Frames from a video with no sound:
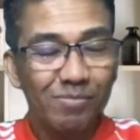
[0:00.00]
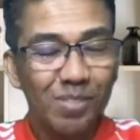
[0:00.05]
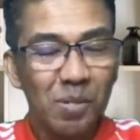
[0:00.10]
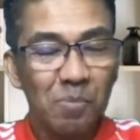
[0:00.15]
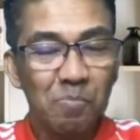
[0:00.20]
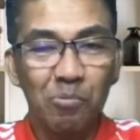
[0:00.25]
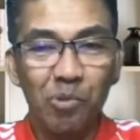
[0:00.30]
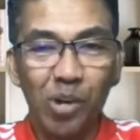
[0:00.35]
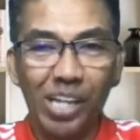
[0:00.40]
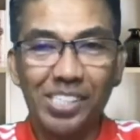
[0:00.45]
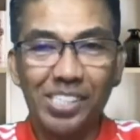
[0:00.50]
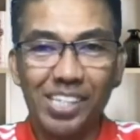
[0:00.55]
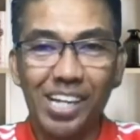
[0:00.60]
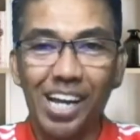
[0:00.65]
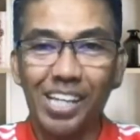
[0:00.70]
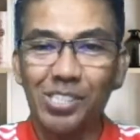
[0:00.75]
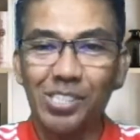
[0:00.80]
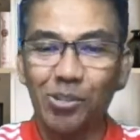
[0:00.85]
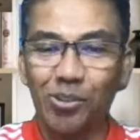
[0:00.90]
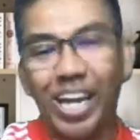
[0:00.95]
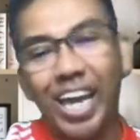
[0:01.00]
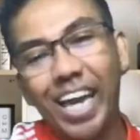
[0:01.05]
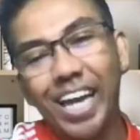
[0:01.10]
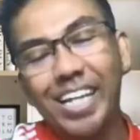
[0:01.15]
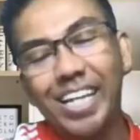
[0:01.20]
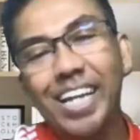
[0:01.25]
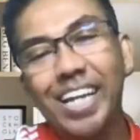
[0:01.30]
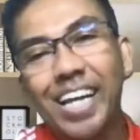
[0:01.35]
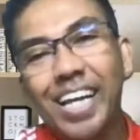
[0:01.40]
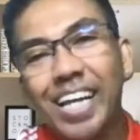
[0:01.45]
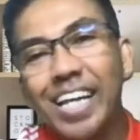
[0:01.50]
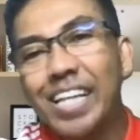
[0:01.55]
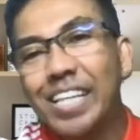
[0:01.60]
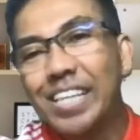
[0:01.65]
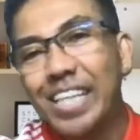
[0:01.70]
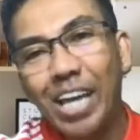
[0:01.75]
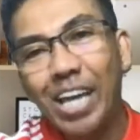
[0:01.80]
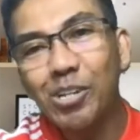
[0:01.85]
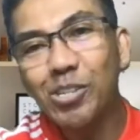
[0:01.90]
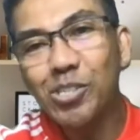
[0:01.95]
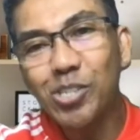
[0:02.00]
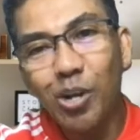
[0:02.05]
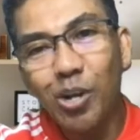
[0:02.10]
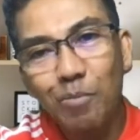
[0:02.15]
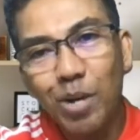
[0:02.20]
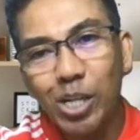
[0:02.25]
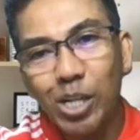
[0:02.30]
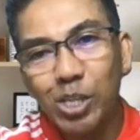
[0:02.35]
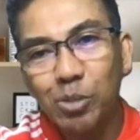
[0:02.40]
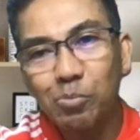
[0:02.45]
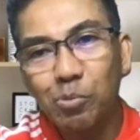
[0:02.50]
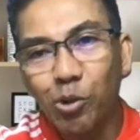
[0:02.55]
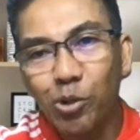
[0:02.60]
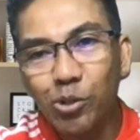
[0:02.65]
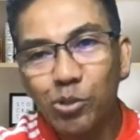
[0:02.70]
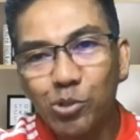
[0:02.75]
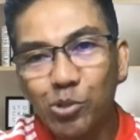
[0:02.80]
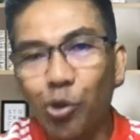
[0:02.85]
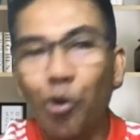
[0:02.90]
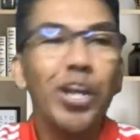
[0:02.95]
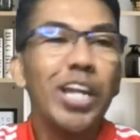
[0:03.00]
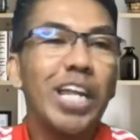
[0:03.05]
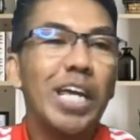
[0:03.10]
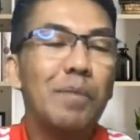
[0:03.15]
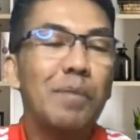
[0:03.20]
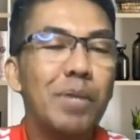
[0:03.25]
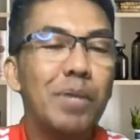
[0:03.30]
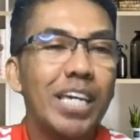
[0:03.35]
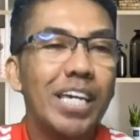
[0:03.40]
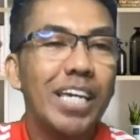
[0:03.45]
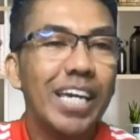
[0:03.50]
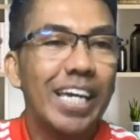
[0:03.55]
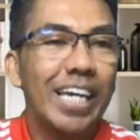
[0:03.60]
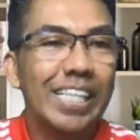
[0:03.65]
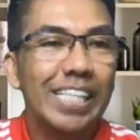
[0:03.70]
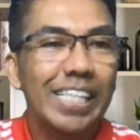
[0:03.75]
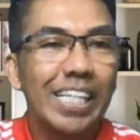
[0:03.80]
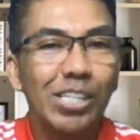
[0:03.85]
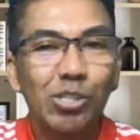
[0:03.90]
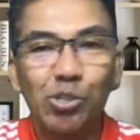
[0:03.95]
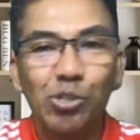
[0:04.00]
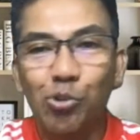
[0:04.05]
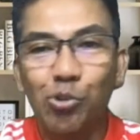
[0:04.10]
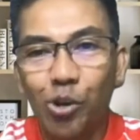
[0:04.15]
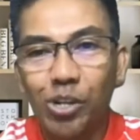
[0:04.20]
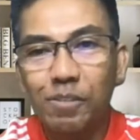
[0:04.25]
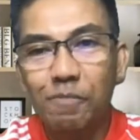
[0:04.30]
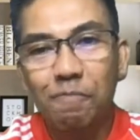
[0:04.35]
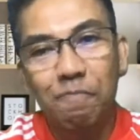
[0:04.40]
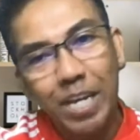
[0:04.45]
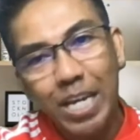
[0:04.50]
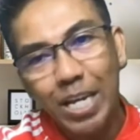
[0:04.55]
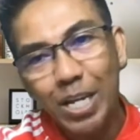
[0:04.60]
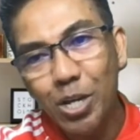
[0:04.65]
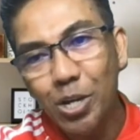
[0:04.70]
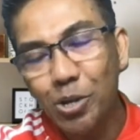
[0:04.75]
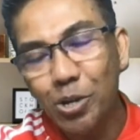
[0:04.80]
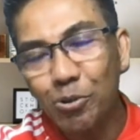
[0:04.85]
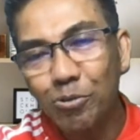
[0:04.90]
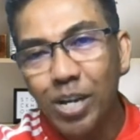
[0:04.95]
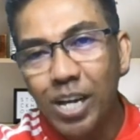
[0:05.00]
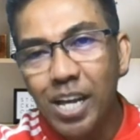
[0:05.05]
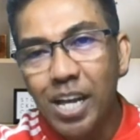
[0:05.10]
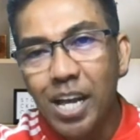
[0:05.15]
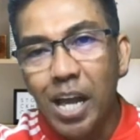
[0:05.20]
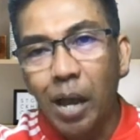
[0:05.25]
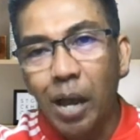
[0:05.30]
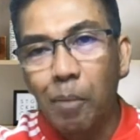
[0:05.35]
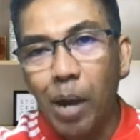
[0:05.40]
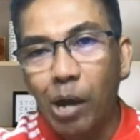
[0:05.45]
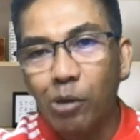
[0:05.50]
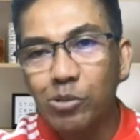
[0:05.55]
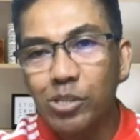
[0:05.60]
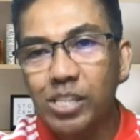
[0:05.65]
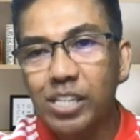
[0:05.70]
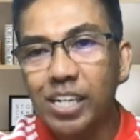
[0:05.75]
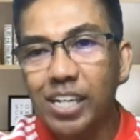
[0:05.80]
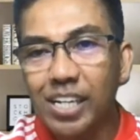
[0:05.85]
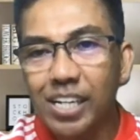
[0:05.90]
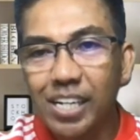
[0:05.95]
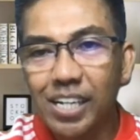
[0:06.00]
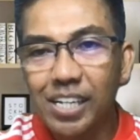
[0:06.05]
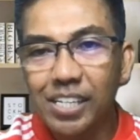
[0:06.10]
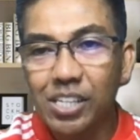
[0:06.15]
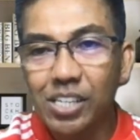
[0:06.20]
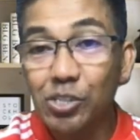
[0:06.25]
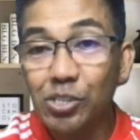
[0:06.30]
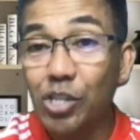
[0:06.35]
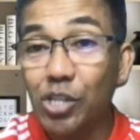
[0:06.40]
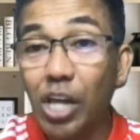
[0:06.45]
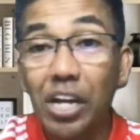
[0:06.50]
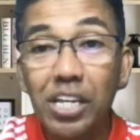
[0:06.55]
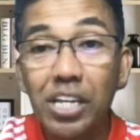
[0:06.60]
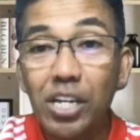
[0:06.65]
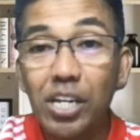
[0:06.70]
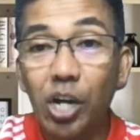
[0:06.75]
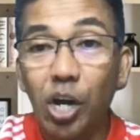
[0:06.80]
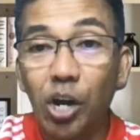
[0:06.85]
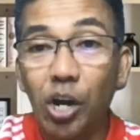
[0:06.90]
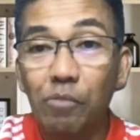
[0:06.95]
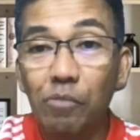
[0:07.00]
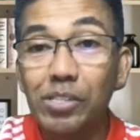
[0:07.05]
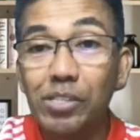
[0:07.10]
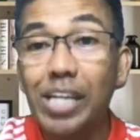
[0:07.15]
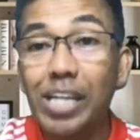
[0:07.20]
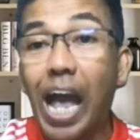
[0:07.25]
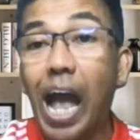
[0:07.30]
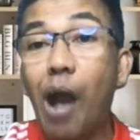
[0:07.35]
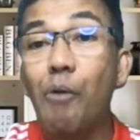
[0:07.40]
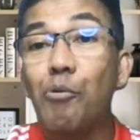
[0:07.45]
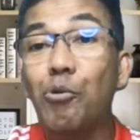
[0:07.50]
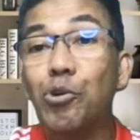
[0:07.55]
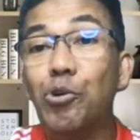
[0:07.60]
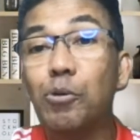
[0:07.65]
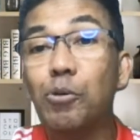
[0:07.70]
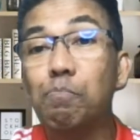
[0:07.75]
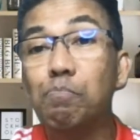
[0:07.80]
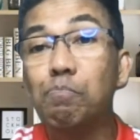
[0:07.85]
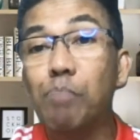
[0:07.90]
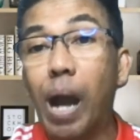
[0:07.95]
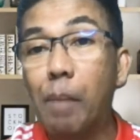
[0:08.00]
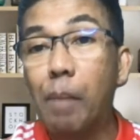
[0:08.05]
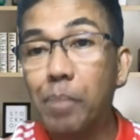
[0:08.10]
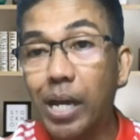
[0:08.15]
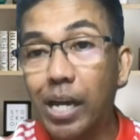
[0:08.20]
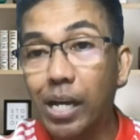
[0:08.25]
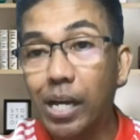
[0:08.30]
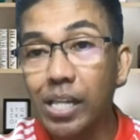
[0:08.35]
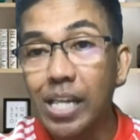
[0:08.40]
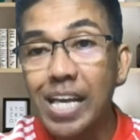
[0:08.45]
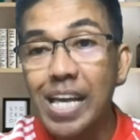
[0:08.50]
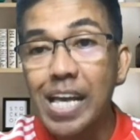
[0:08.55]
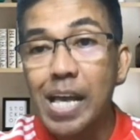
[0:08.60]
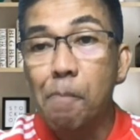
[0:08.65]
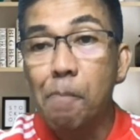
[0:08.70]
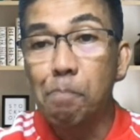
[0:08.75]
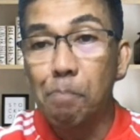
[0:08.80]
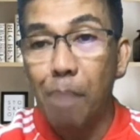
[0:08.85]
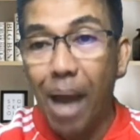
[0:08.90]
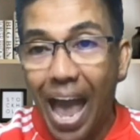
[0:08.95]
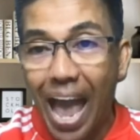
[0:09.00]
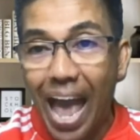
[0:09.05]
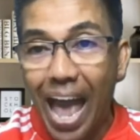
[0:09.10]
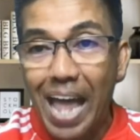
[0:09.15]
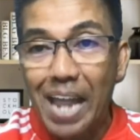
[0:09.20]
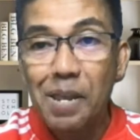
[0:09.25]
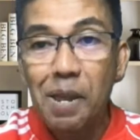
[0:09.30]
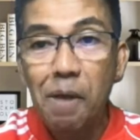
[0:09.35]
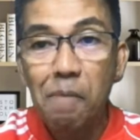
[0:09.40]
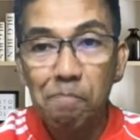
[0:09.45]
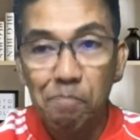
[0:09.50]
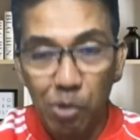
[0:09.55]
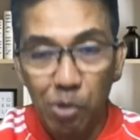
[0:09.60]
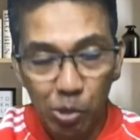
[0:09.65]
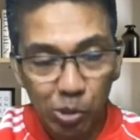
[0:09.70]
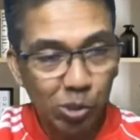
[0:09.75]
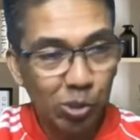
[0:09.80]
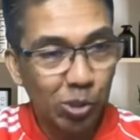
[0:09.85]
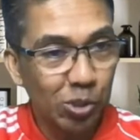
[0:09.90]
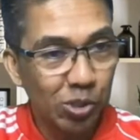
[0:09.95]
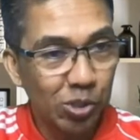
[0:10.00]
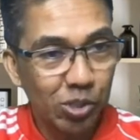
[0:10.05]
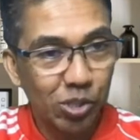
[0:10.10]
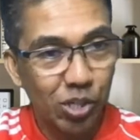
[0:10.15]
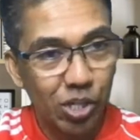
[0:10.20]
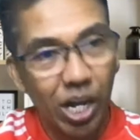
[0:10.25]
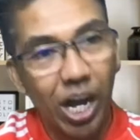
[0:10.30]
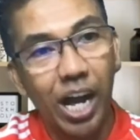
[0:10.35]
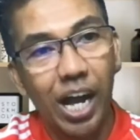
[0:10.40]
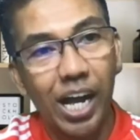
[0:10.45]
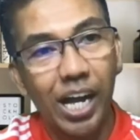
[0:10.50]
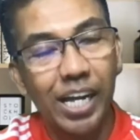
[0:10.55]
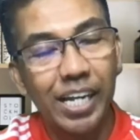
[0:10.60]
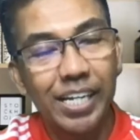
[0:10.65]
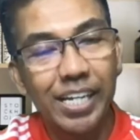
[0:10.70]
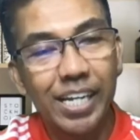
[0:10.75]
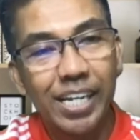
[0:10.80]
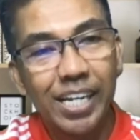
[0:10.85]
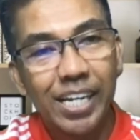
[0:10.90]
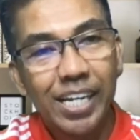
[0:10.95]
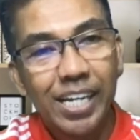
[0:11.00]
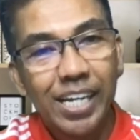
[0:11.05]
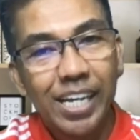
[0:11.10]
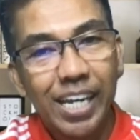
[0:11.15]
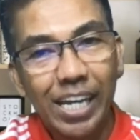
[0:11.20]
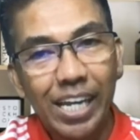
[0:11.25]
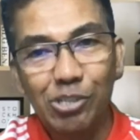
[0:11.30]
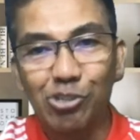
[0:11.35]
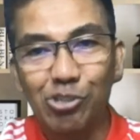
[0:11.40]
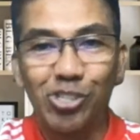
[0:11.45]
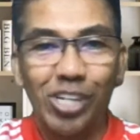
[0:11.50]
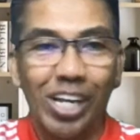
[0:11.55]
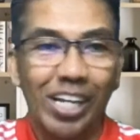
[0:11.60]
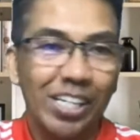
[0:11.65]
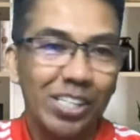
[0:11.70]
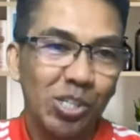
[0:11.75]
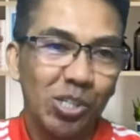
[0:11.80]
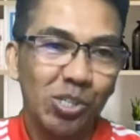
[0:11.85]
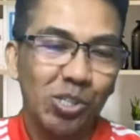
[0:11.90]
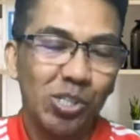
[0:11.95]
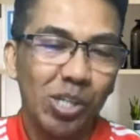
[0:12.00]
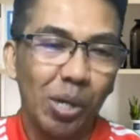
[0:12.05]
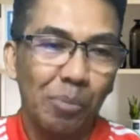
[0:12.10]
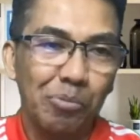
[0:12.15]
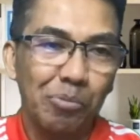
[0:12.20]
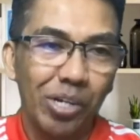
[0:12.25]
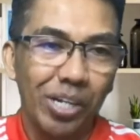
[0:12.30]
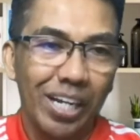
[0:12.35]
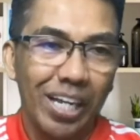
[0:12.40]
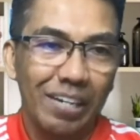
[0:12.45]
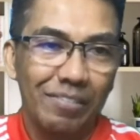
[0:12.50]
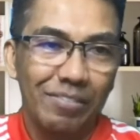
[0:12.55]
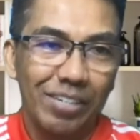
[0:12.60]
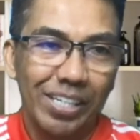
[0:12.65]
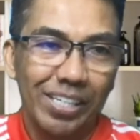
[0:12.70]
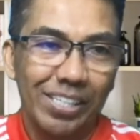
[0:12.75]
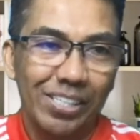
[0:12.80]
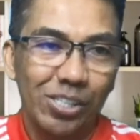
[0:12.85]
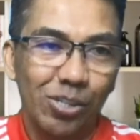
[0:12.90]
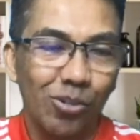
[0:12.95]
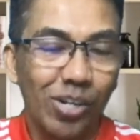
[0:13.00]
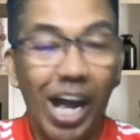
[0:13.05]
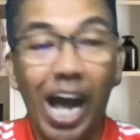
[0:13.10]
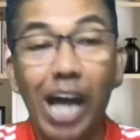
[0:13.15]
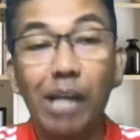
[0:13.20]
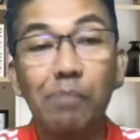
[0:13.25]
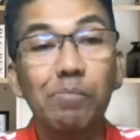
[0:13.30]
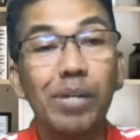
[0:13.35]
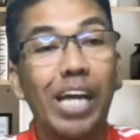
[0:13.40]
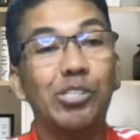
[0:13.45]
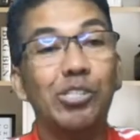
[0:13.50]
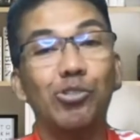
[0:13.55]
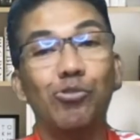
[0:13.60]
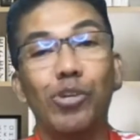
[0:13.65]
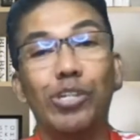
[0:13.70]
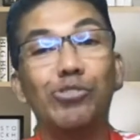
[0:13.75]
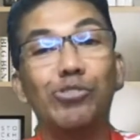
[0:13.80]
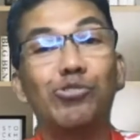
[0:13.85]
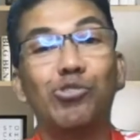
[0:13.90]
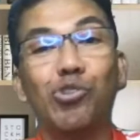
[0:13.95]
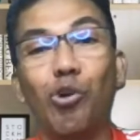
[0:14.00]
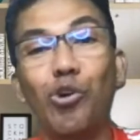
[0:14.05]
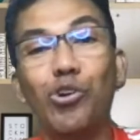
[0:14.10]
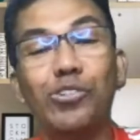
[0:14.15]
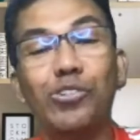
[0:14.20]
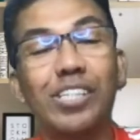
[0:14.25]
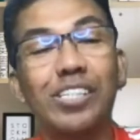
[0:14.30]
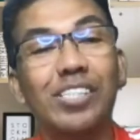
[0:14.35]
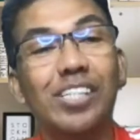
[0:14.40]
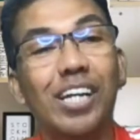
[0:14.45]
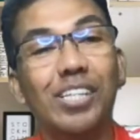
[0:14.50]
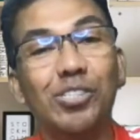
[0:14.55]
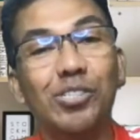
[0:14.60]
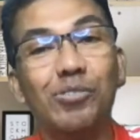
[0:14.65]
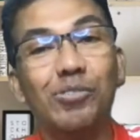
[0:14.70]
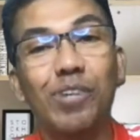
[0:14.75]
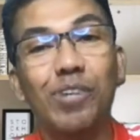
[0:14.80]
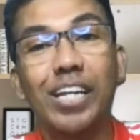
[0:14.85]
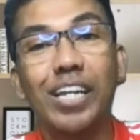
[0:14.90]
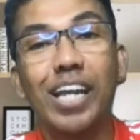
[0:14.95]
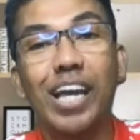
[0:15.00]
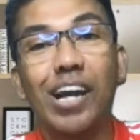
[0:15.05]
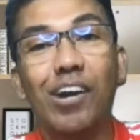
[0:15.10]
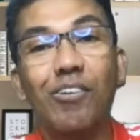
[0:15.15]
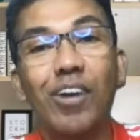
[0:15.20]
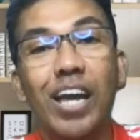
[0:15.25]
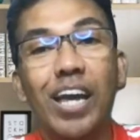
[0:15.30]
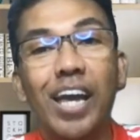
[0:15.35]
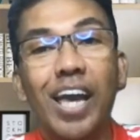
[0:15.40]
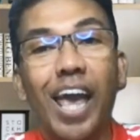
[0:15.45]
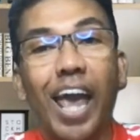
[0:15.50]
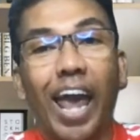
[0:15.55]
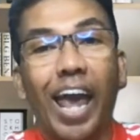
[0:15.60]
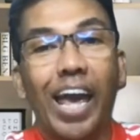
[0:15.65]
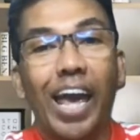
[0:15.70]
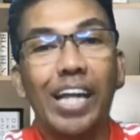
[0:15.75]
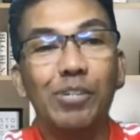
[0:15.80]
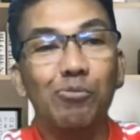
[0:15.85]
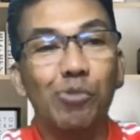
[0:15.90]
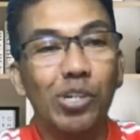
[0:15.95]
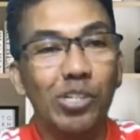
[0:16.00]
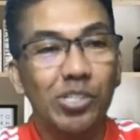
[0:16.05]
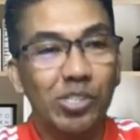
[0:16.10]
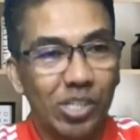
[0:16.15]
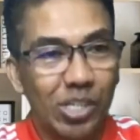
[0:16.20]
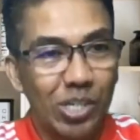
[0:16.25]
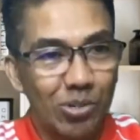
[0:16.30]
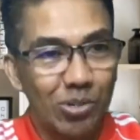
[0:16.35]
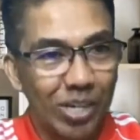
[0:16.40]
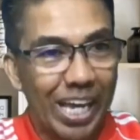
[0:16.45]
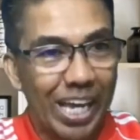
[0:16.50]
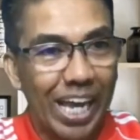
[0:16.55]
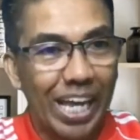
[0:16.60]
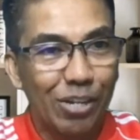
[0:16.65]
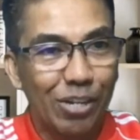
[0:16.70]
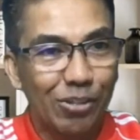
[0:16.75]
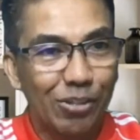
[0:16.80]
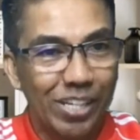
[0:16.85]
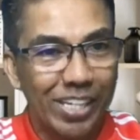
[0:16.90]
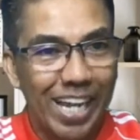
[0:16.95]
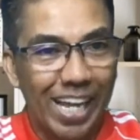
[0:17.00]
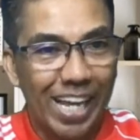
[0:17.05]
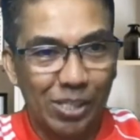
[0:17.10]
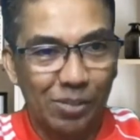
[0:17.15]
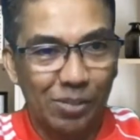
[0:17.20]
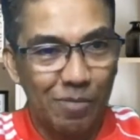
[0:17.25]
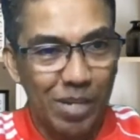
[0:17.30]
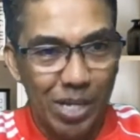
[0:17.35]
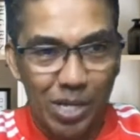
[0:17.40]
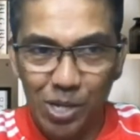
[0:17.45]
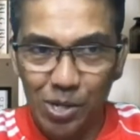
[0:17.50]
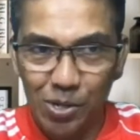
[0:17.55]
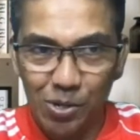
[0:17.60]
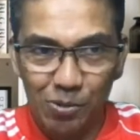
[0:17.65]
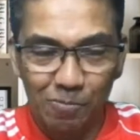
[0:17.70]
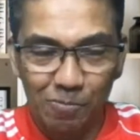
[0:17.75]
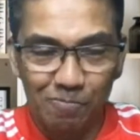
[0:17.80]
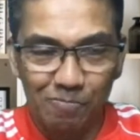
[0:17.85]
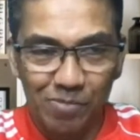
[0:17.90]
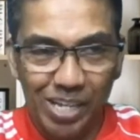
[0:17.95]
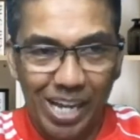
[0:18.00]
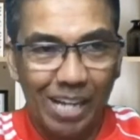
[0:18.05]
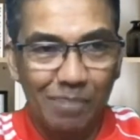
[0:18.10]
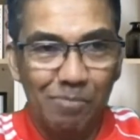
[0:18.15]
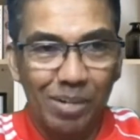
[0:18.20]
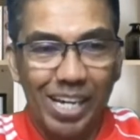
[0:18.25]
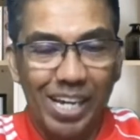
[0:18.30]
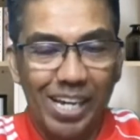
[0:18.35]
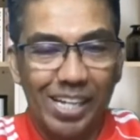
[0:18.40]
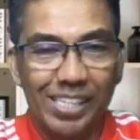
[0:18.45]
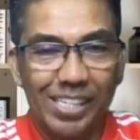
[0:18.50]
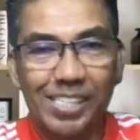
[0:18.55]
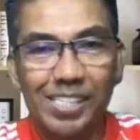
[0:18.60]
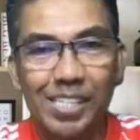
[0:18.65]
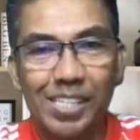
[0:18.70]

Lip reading: Praise God. So again, thank you so much for joining me in this short video about the study of the Tower of Babel, man versus God in Genesis chapter 11. So God bless you. Enjoy your discussion right now, and we'll see you again on the next video. God bless.